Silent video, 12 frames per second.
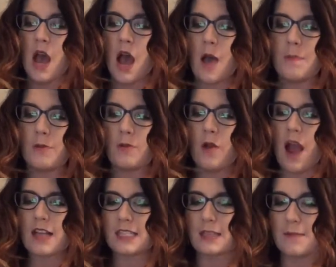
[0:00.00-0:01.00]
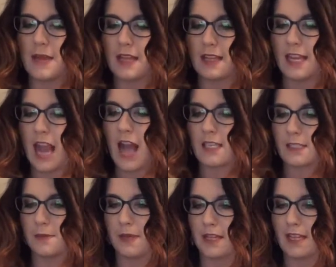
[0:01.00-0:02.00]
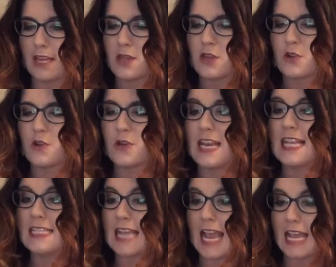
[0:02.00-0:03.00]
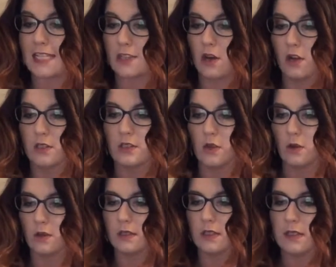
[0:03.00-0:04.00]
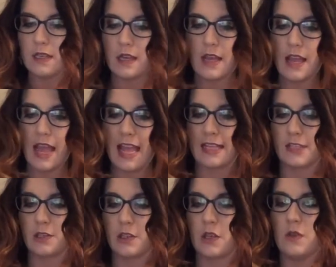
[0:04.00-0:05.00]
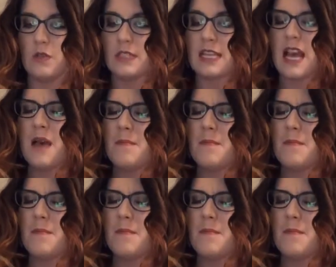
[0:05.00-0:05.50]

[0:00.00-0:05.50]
Approximately 30 days all told," answered the goose.